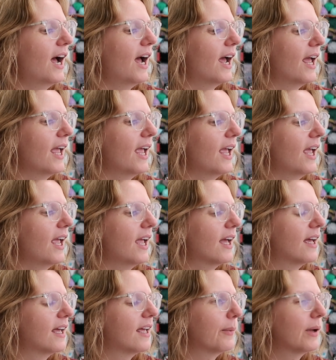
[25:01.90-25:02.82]

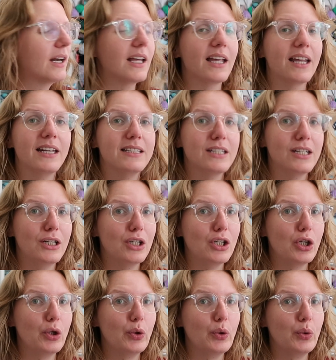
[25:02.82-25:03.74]
I'm gonna
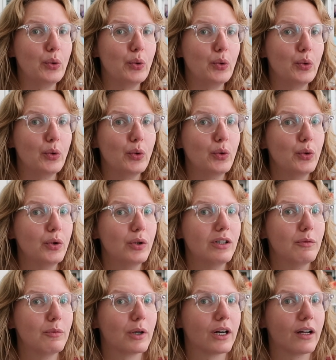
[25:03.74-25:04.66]

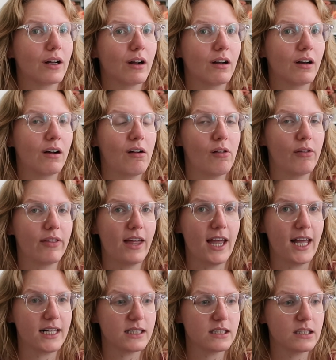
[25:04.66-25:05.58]
continue working on all
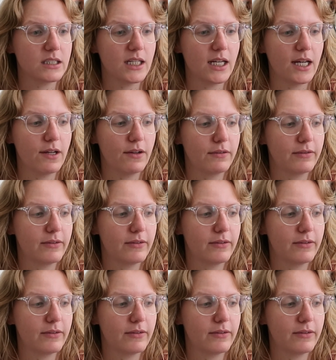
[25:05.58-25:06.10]
that stuff.